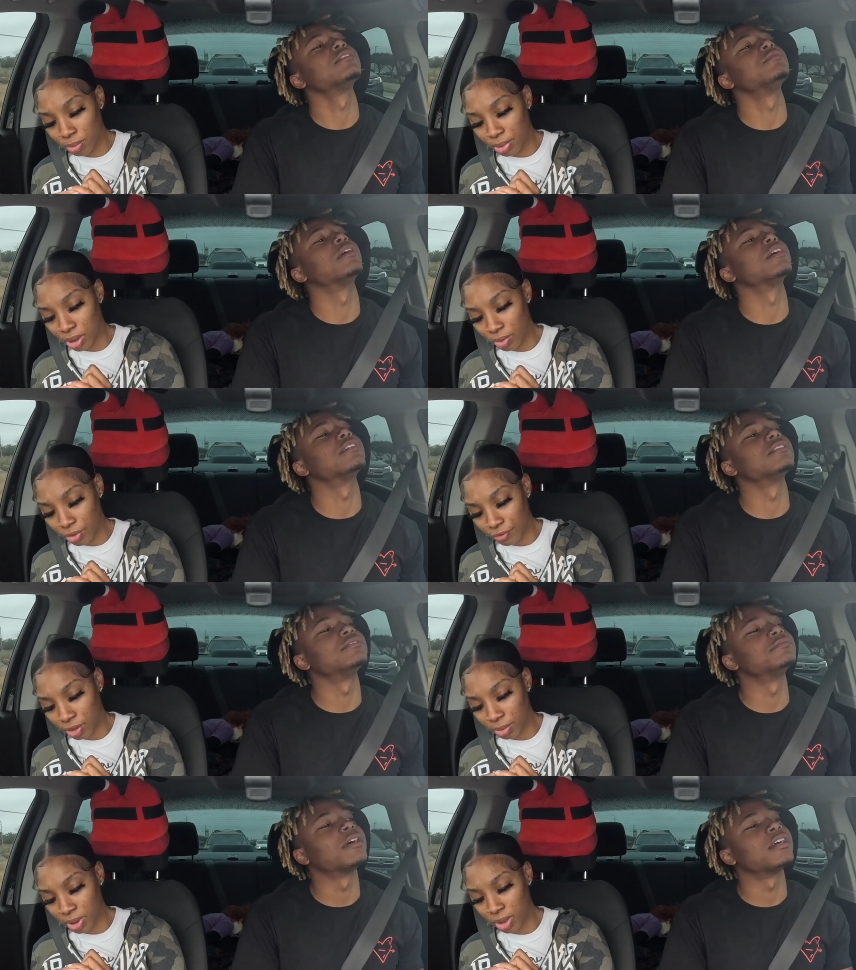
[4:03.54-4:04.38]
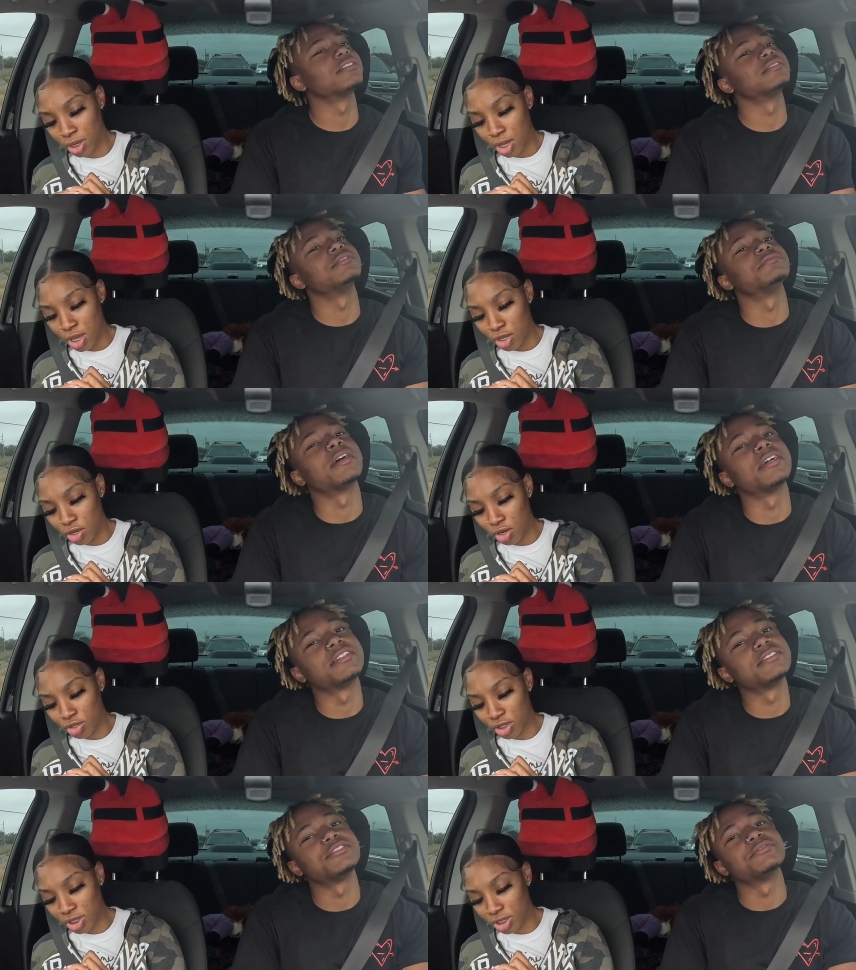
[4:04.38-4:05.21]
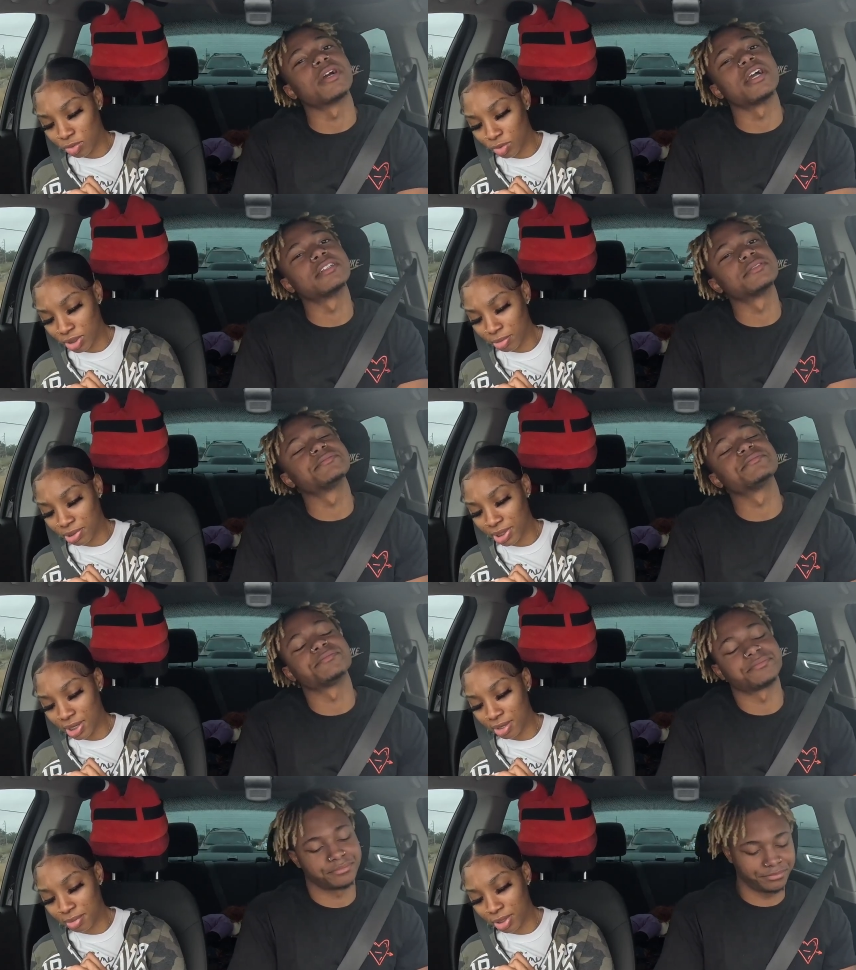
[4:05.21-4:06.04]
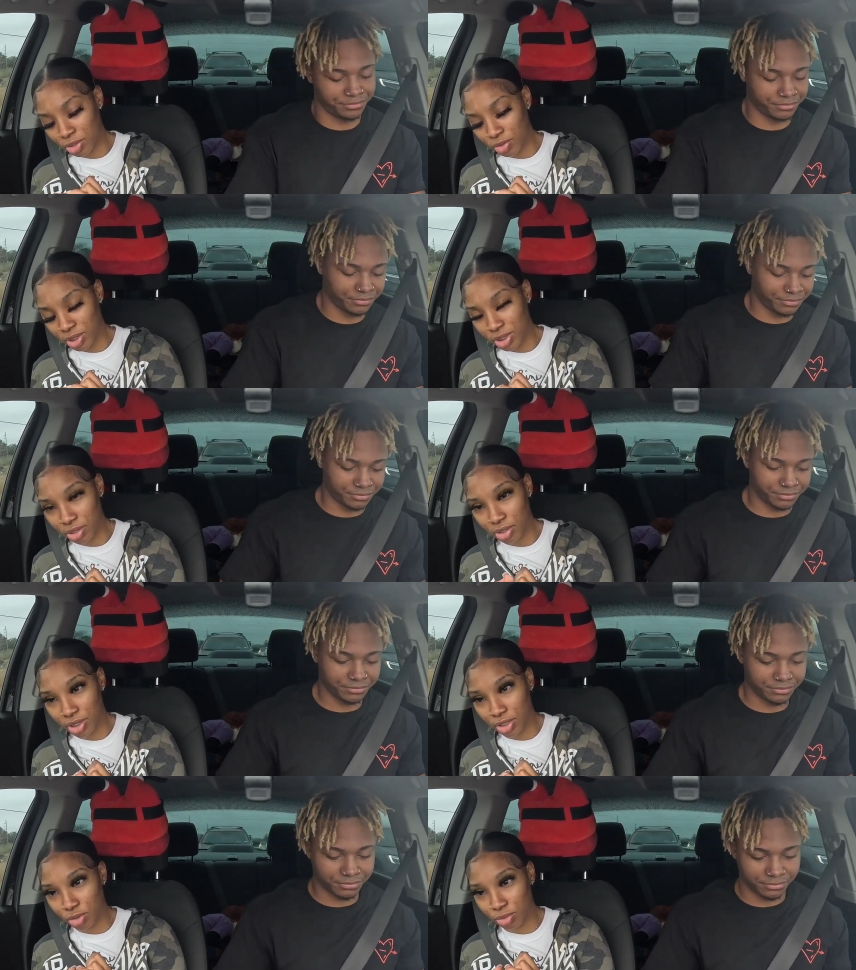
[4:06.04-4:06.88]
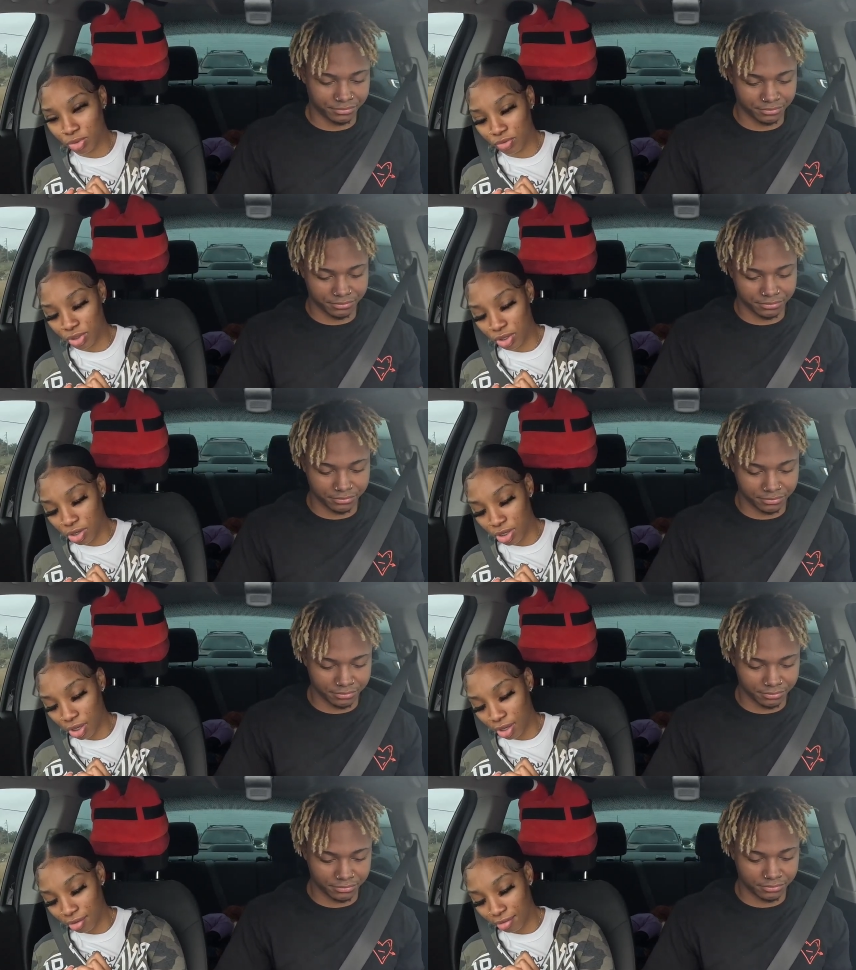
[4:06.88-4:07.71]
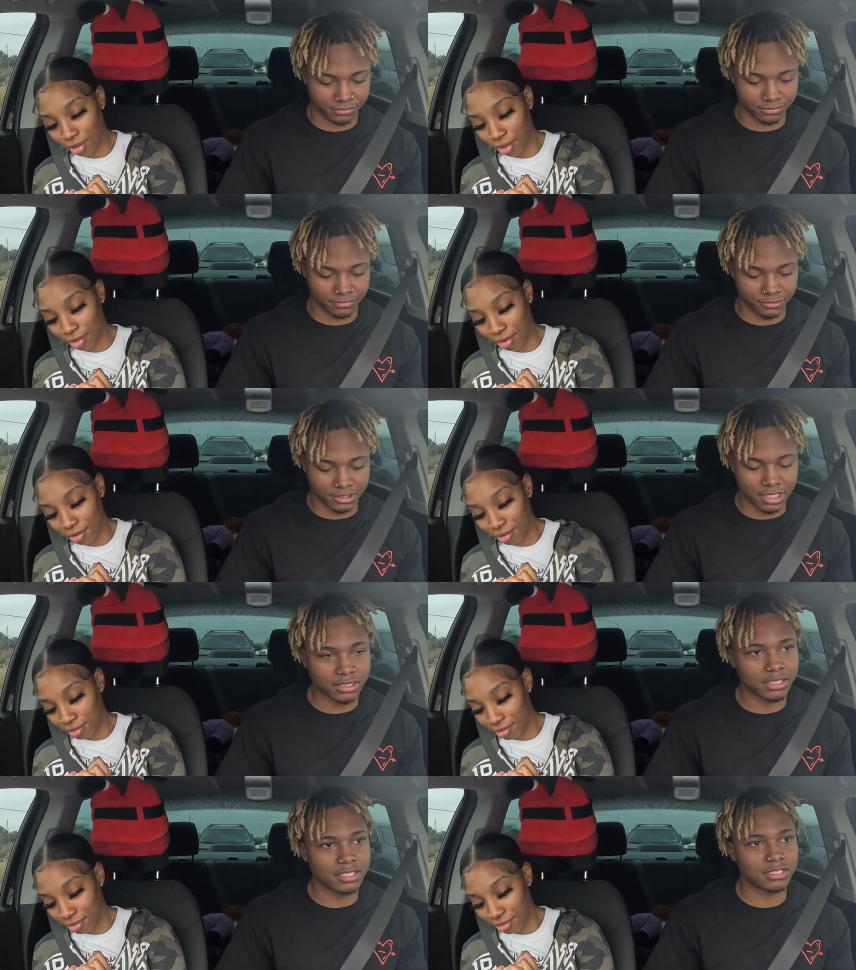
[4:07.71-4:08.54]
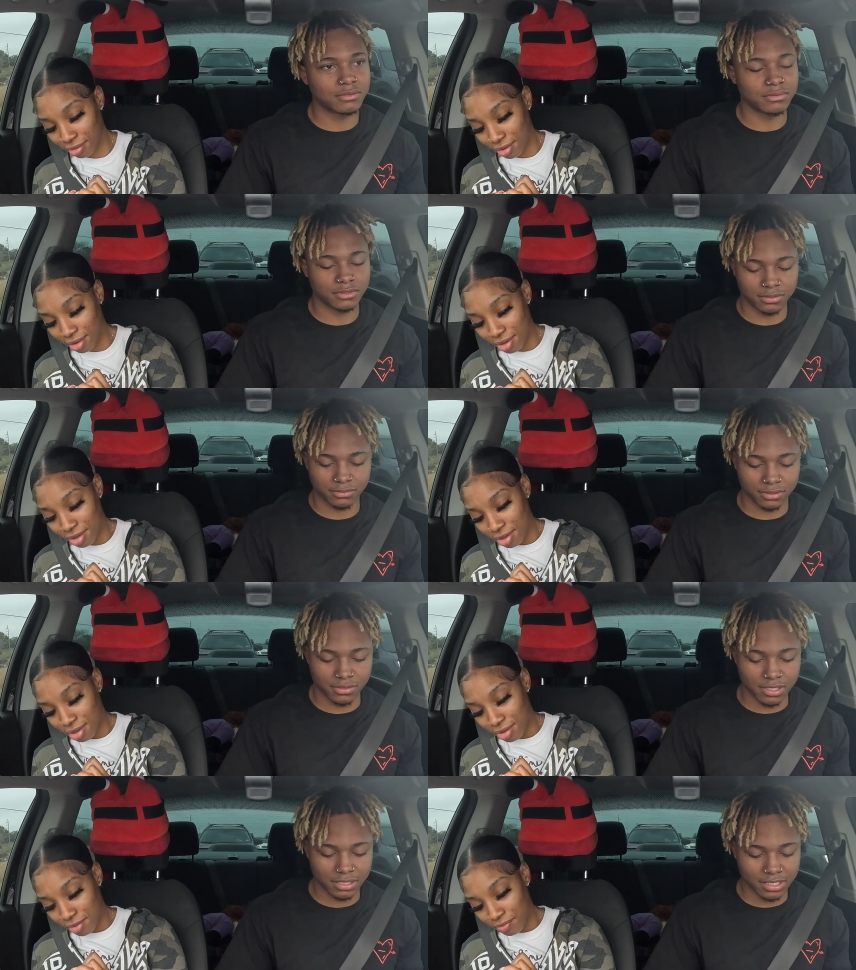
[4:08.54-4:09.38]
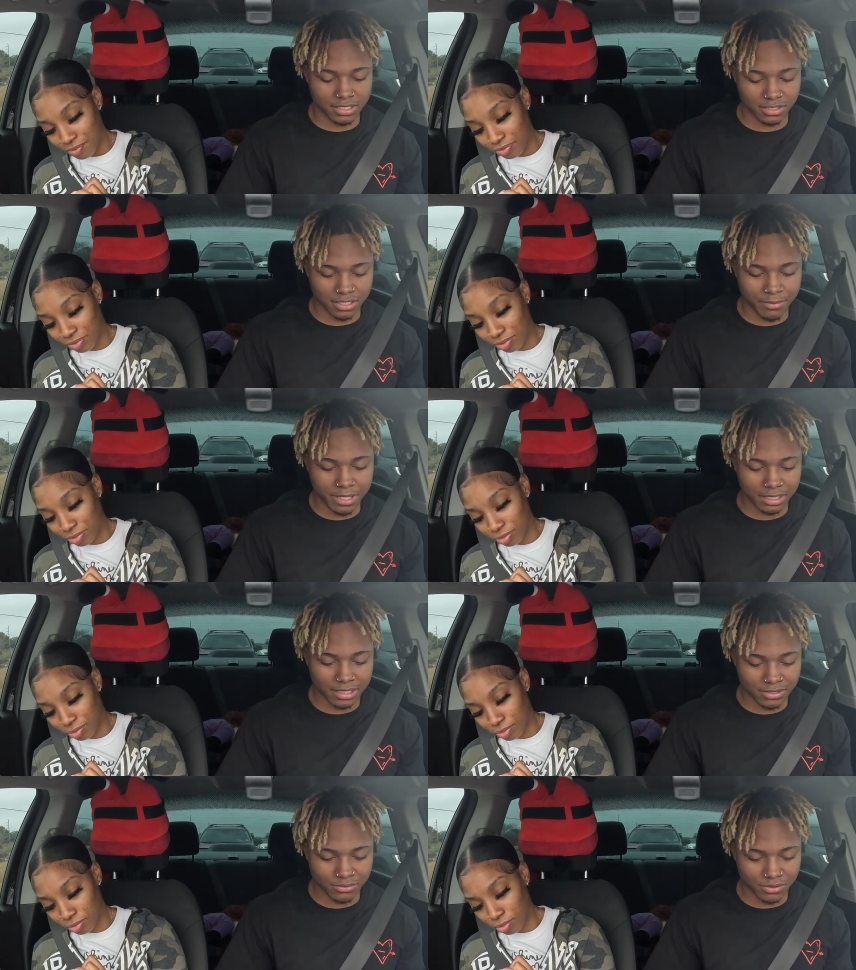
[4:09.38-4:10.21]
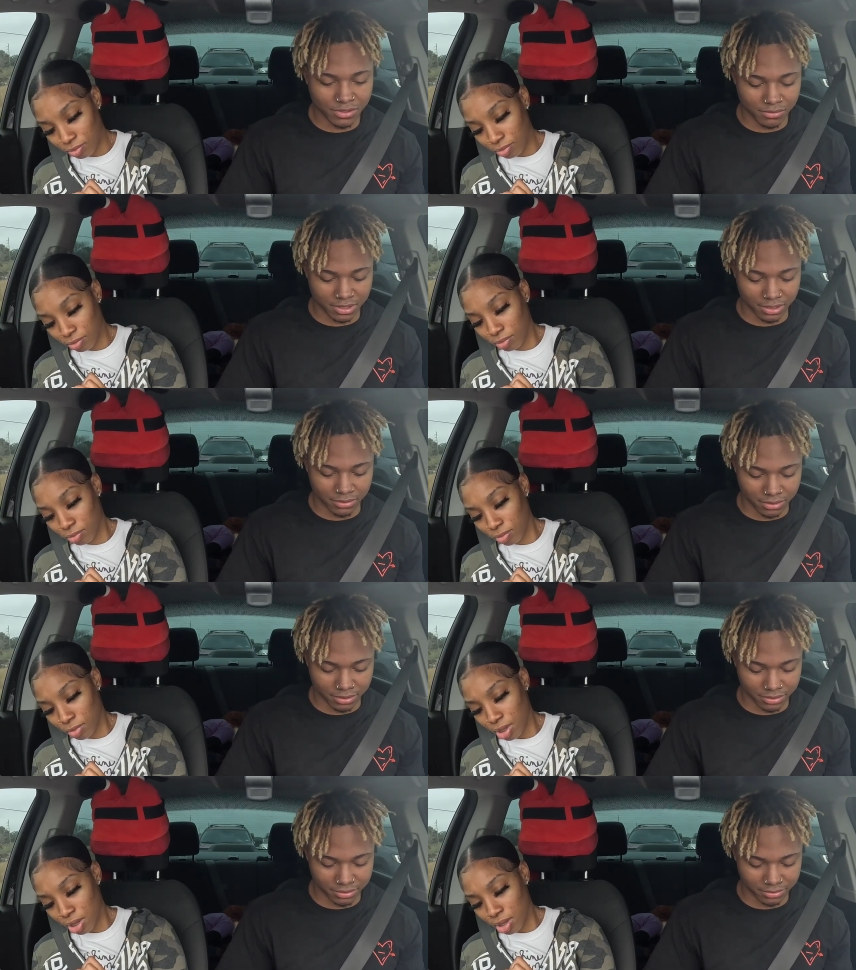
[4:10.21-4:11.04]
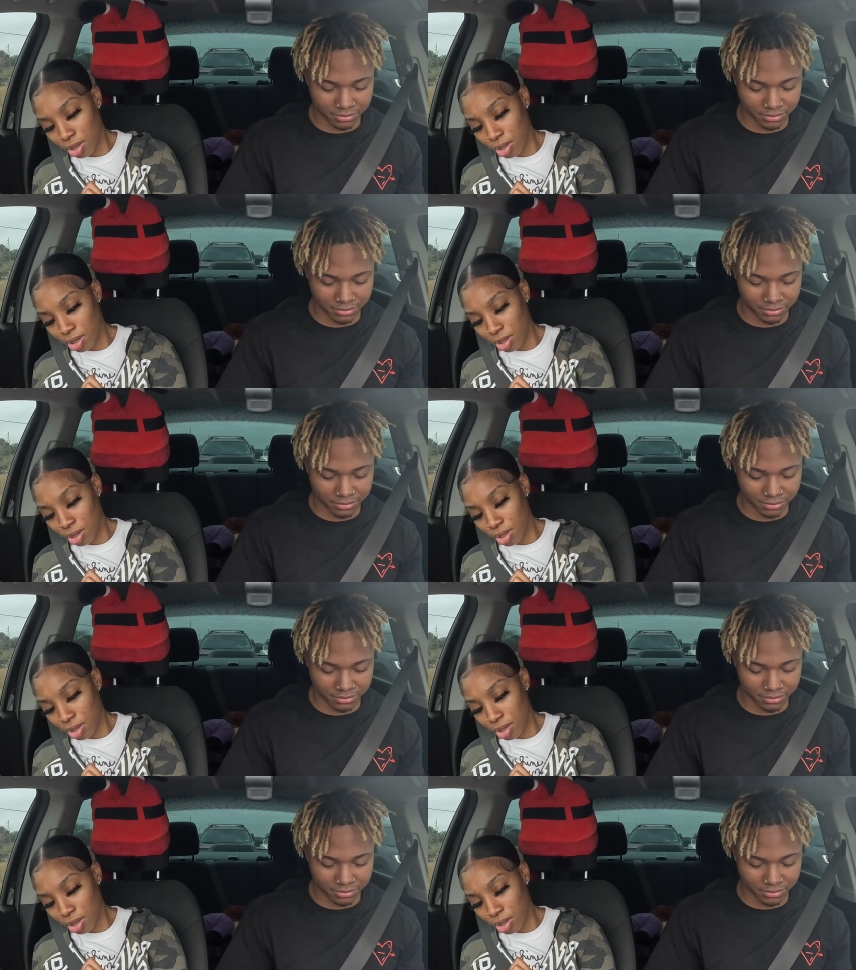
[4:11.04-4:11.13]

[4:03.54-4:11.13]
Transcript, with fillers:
Speaker 1: you right, you right, you right. You know, Genesis was
Speaker 2: upset because you didn't tell her that you moved here already. I thought she was gonna know. I thought. She, I mean, I thought you was gonna tell her.